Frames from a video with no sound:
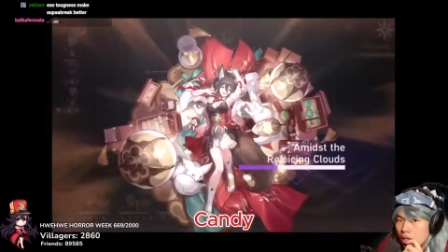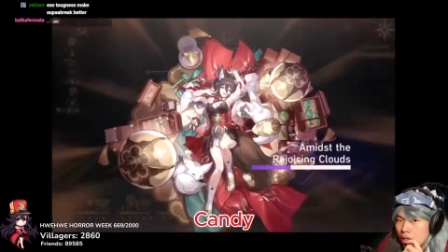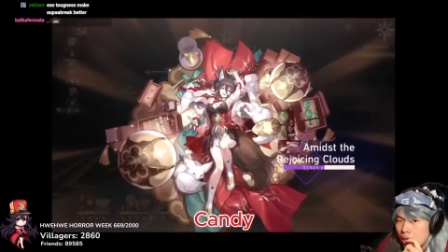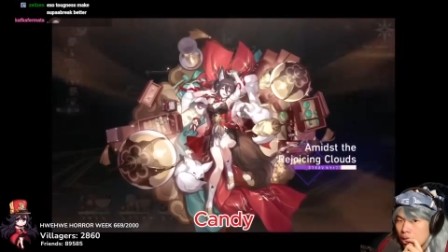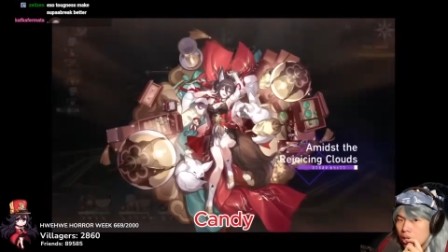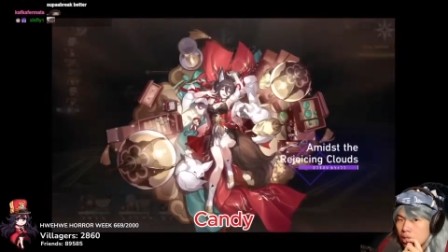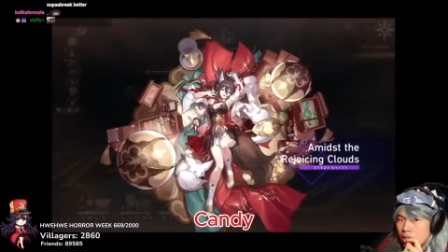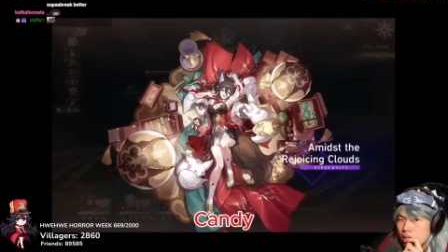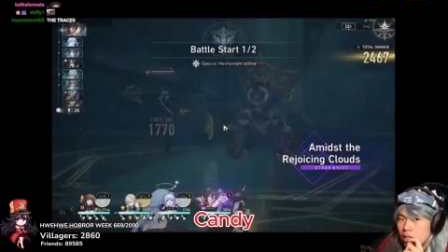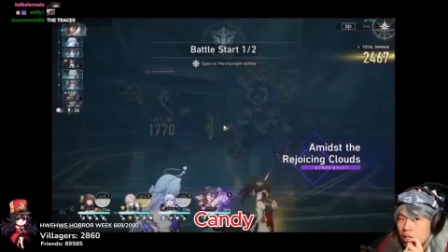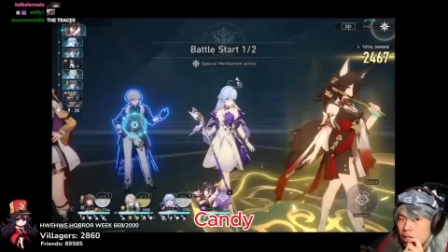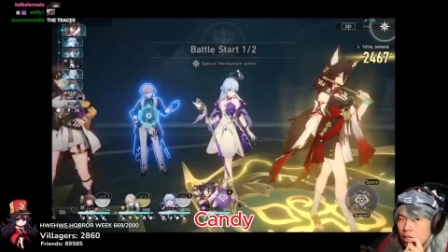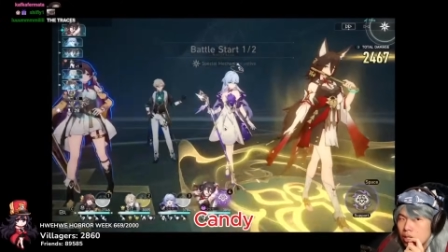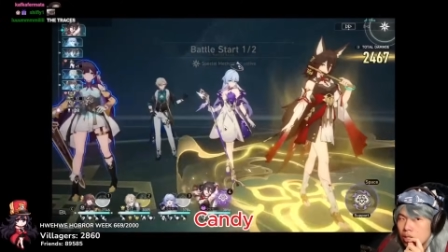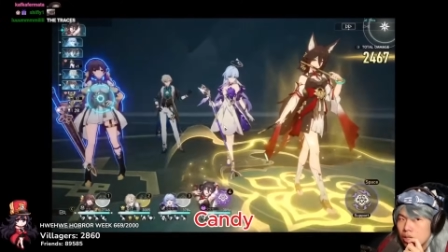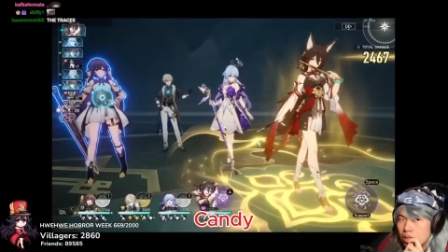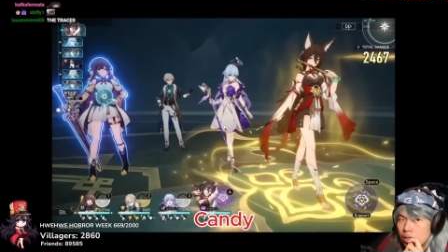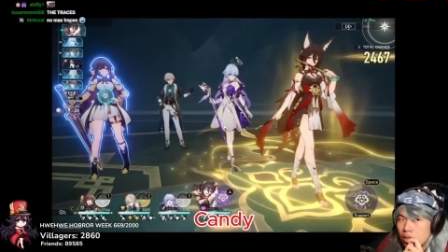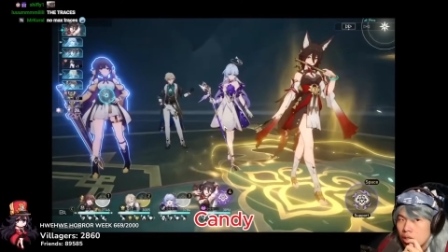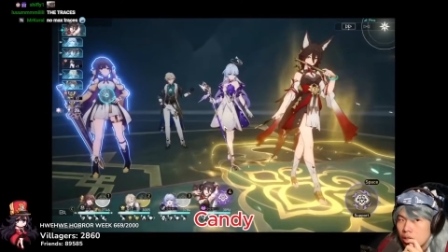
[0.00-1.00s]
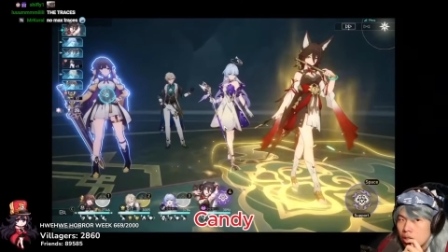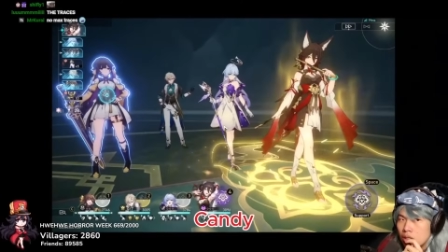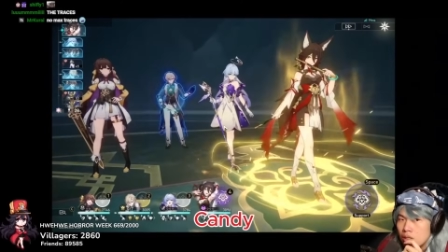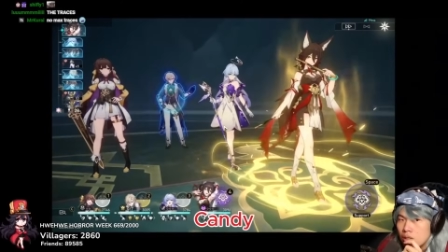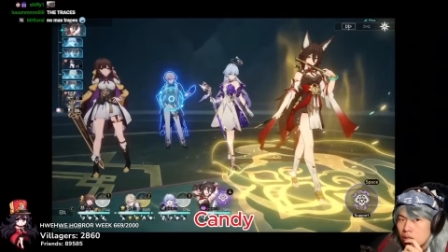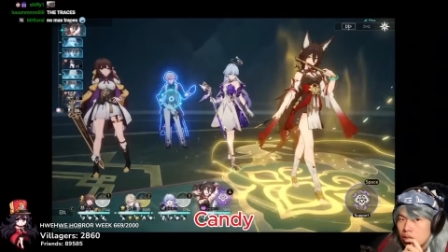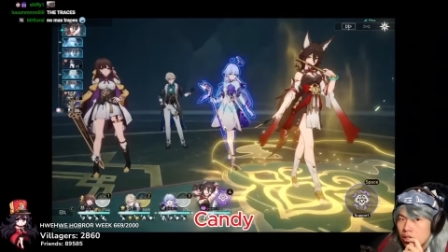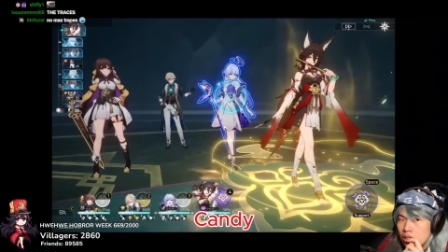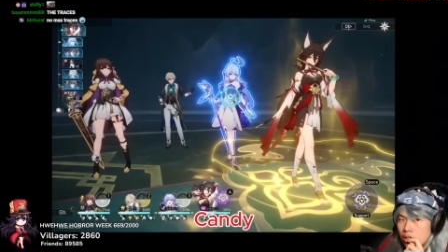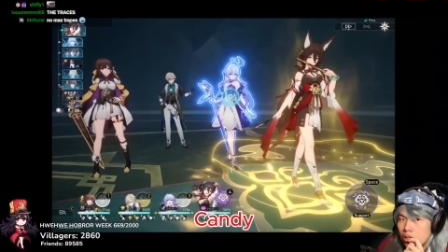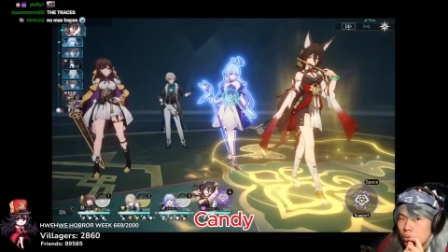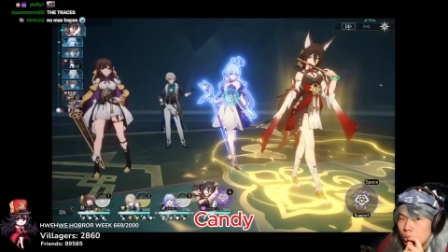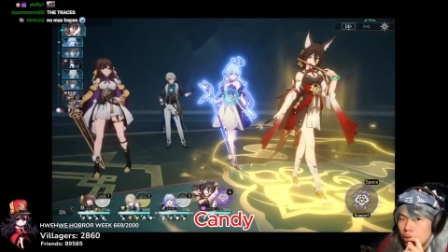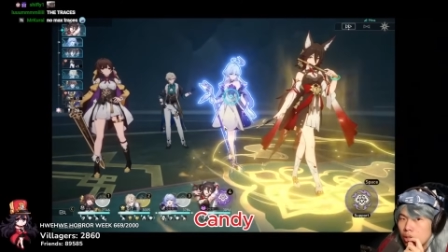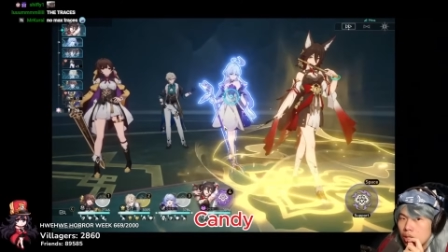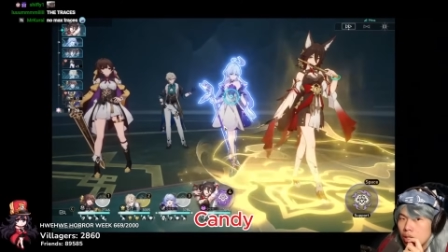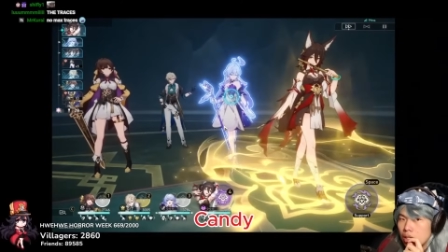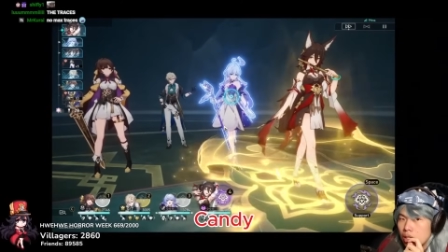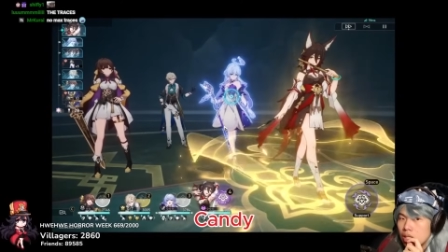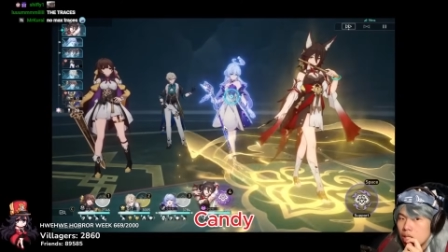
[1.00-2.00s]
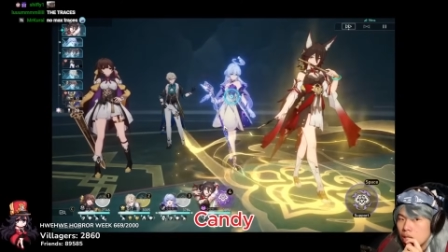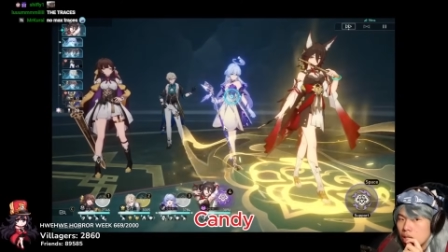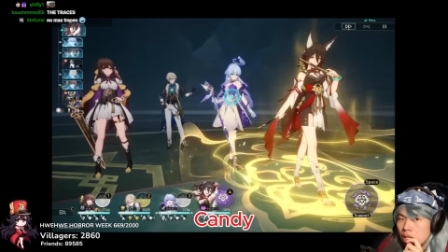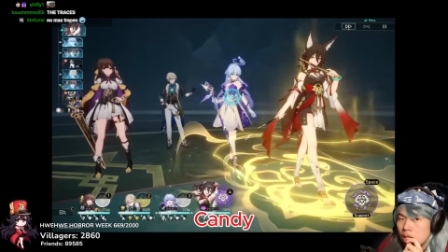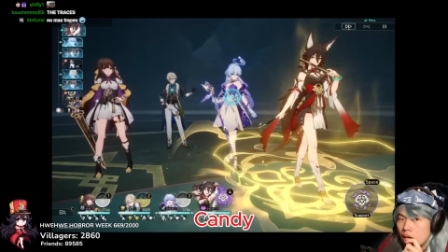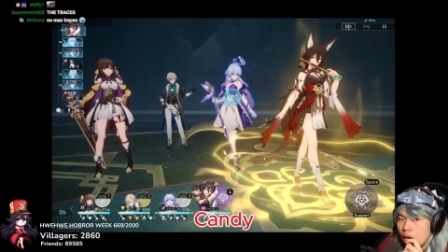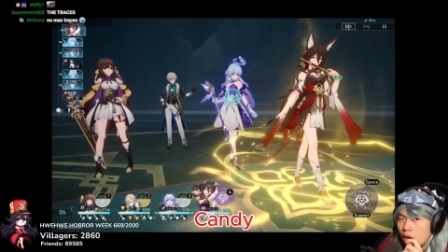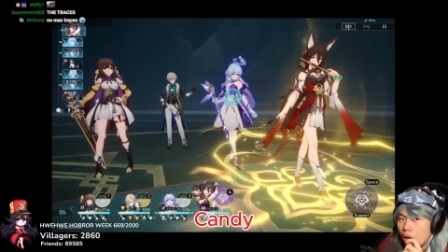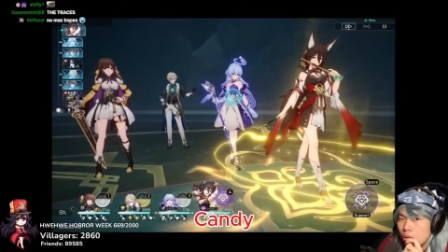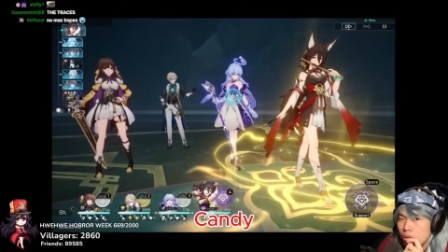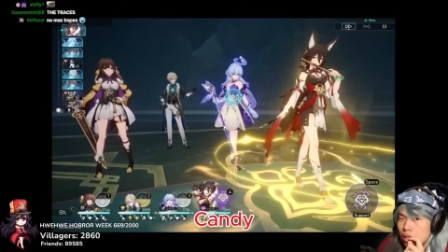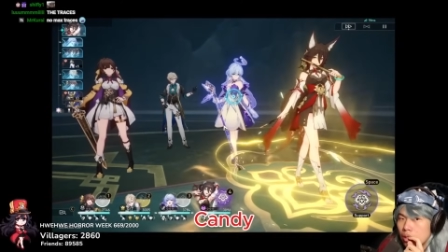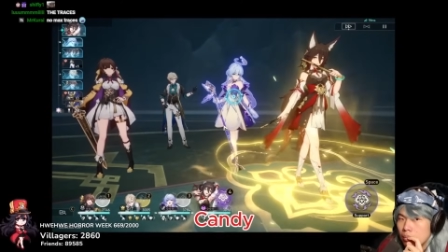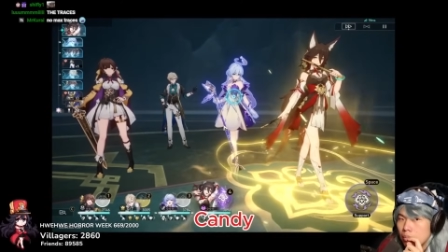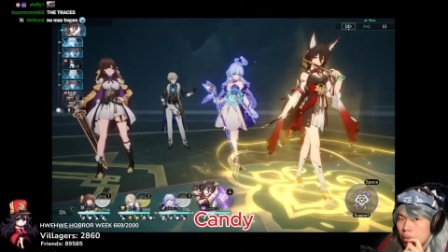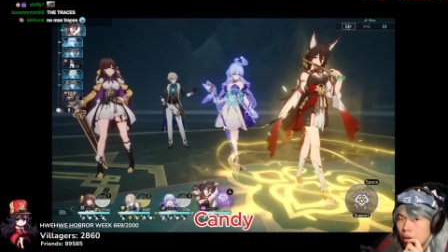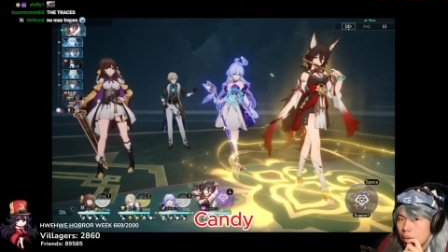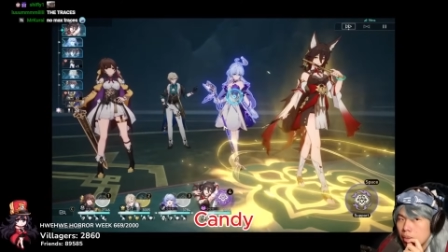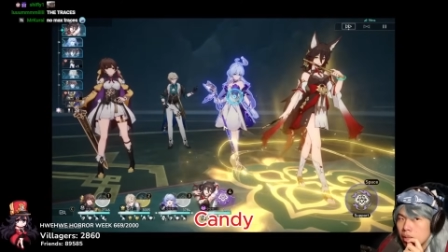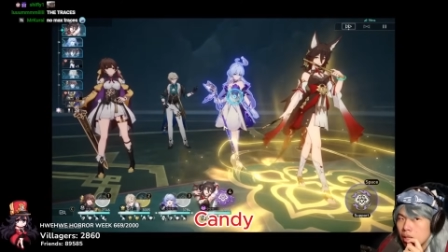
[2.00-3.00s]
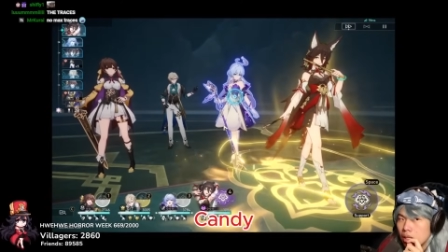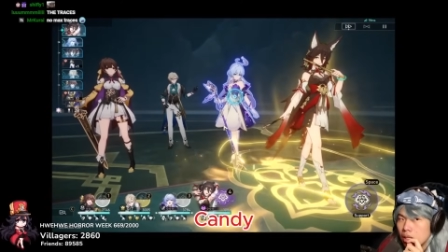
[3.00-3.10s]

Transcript: Let's see this. Tingyun instantly outing Bobby. I